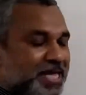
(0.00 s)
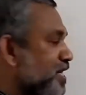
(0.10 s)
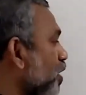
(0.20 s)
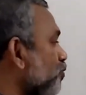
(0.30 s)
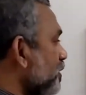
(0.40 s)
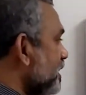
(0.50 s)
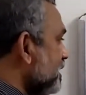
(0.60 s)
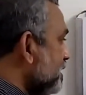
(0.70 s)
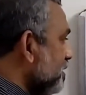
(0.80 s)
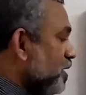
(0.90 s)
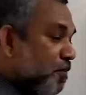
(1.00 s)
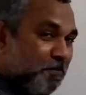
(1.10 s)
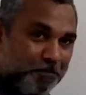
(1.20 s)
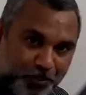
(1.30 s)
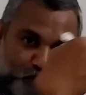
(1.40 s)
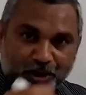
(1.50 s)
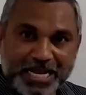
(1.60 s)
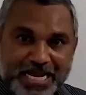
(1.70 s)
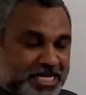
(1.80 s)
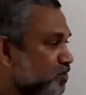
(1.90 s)
Now the
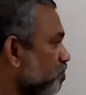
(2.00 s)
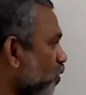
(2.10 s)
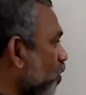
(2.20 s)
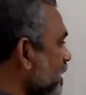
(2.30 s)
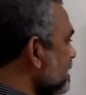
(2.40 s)
protein is brought